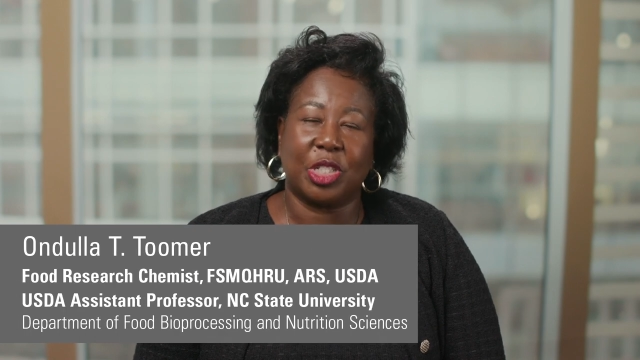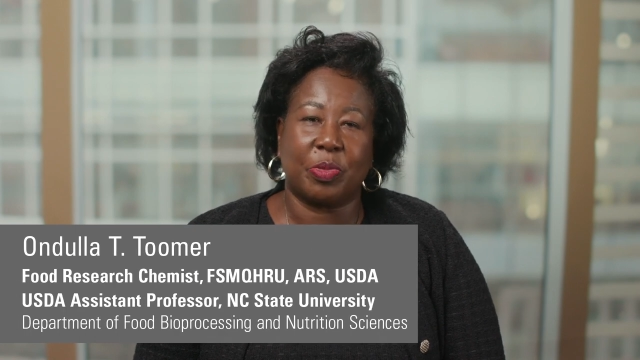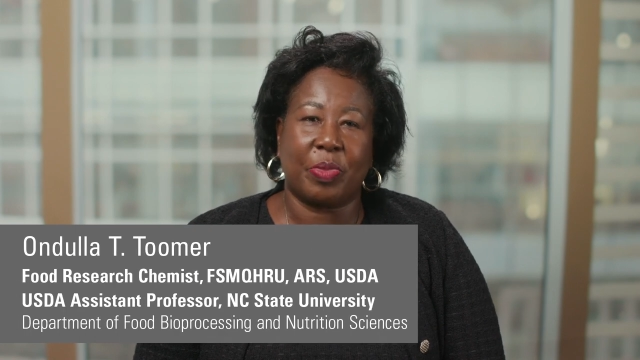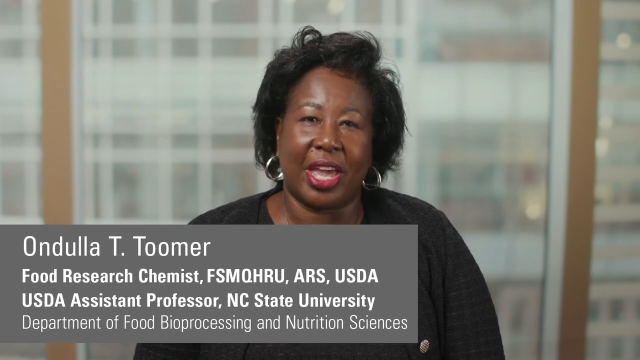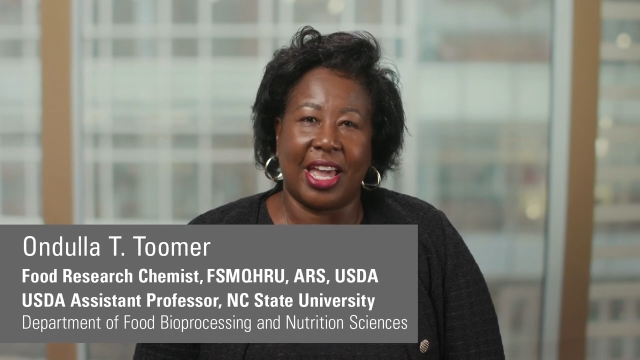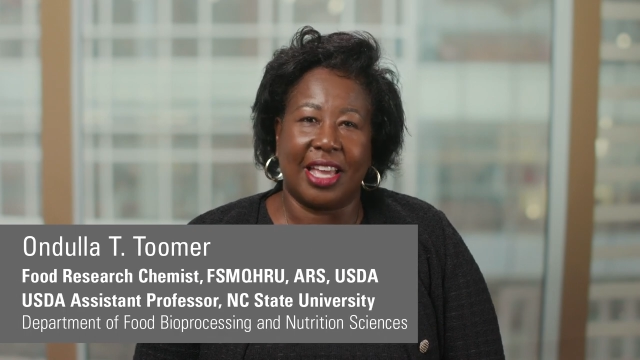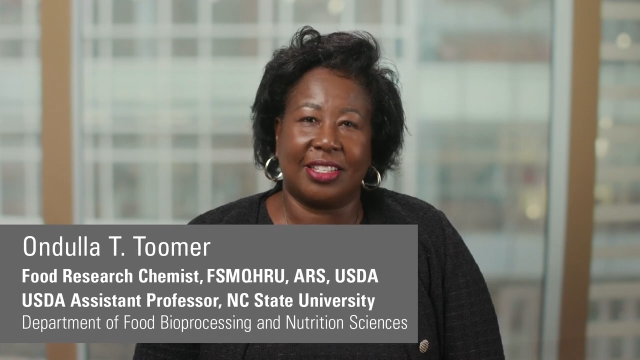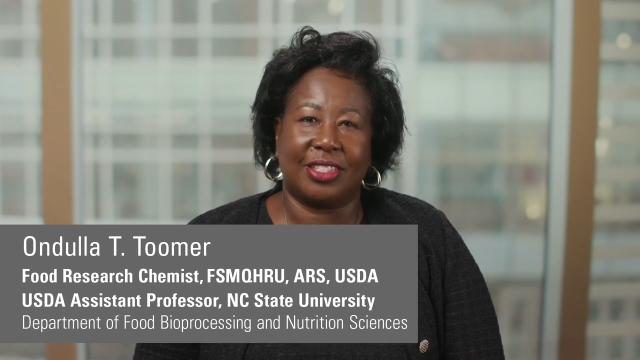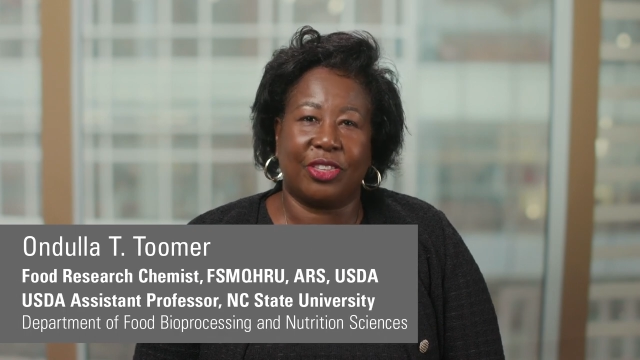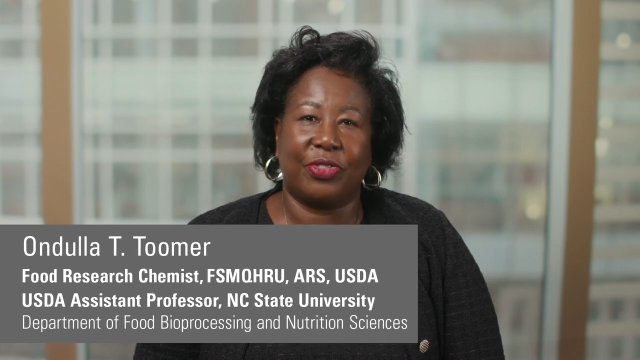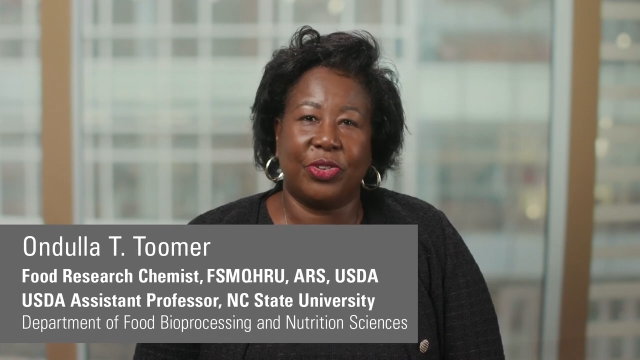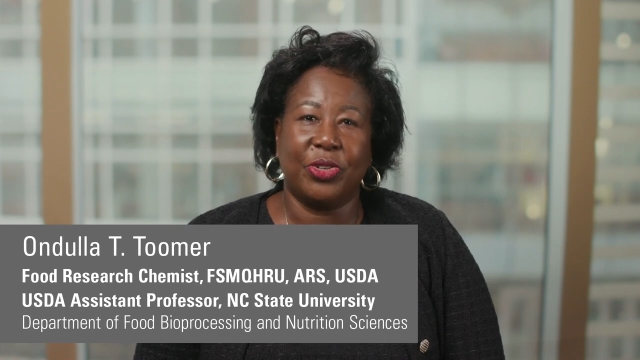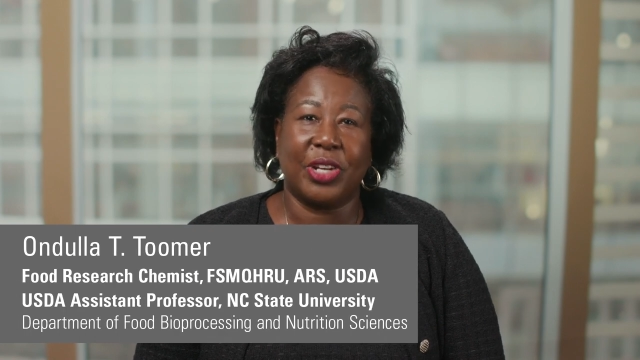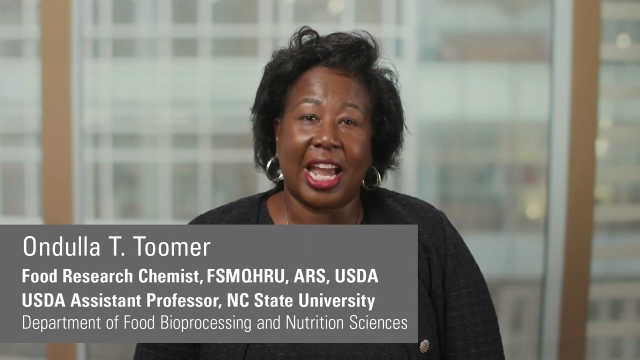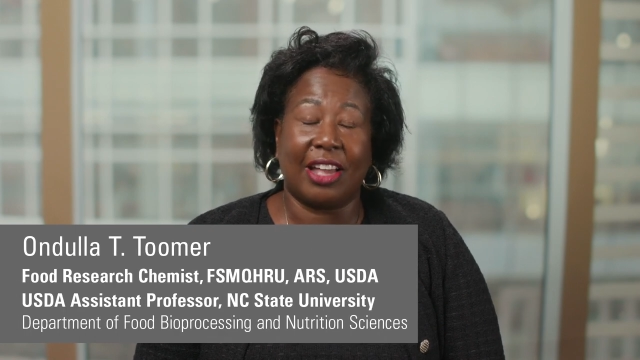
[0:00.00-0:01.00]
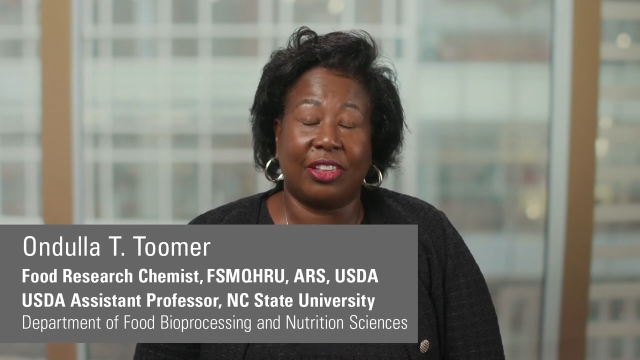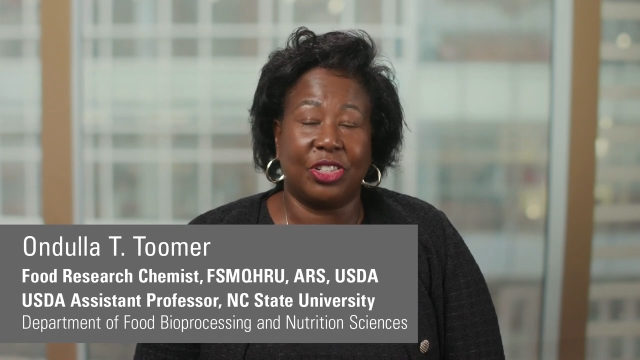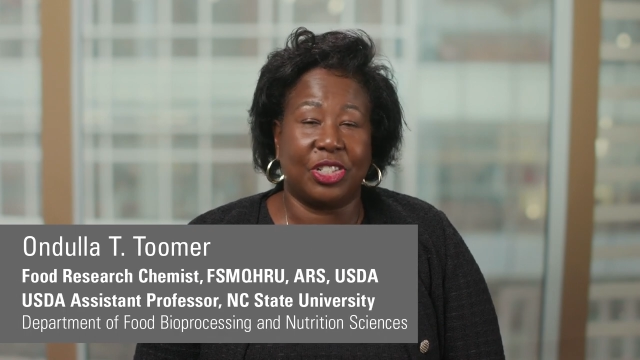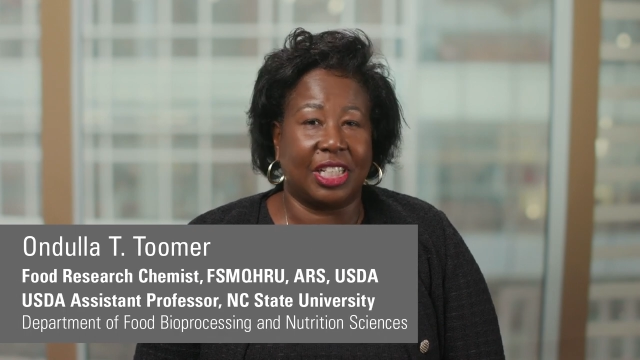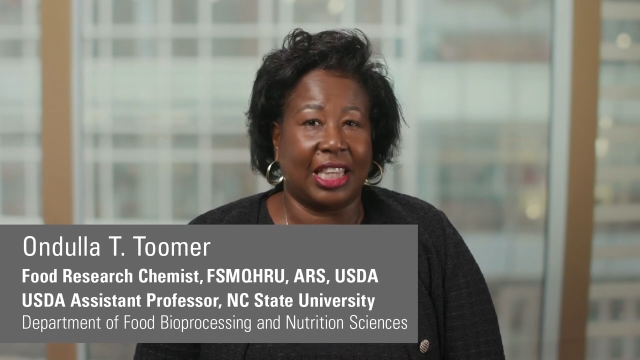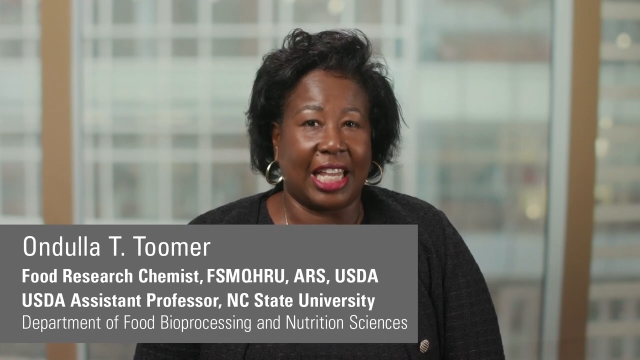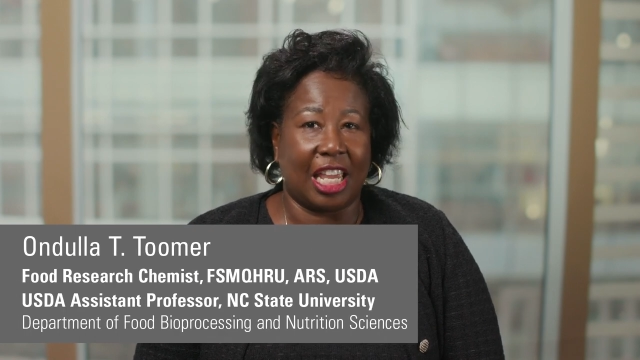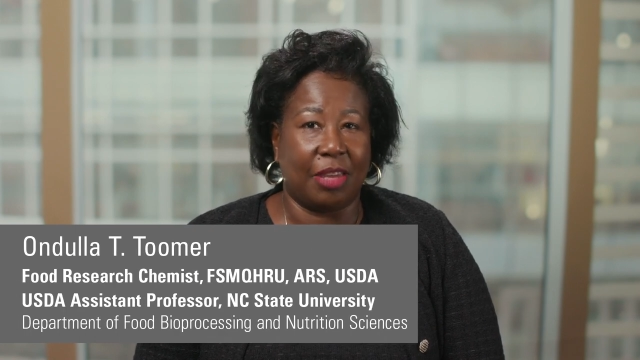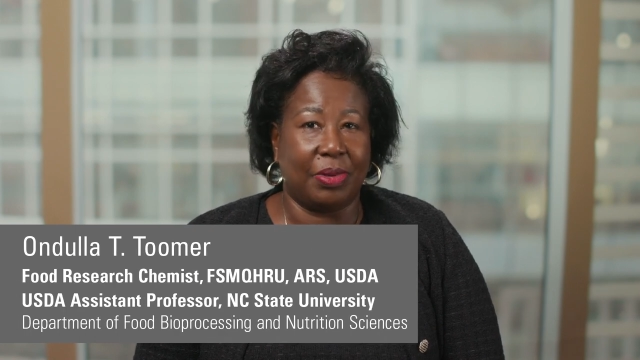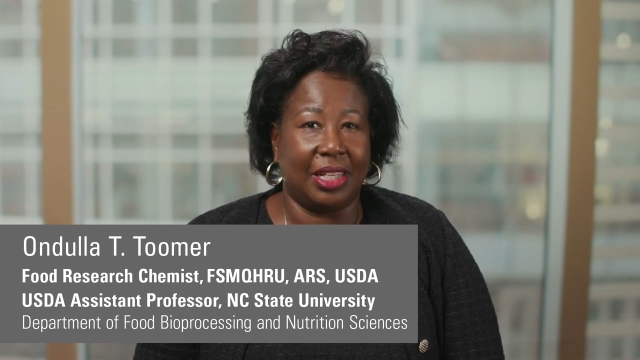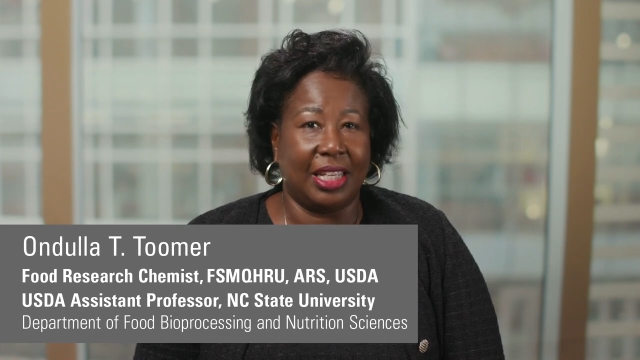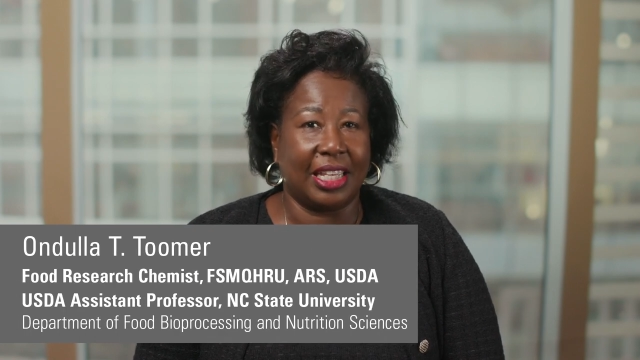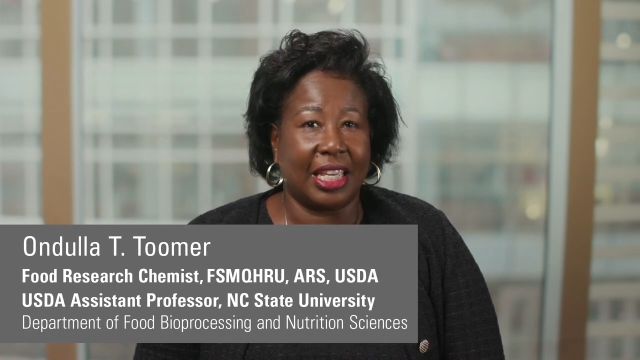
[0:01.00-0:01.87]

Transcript: passed the Food Allergen Labeling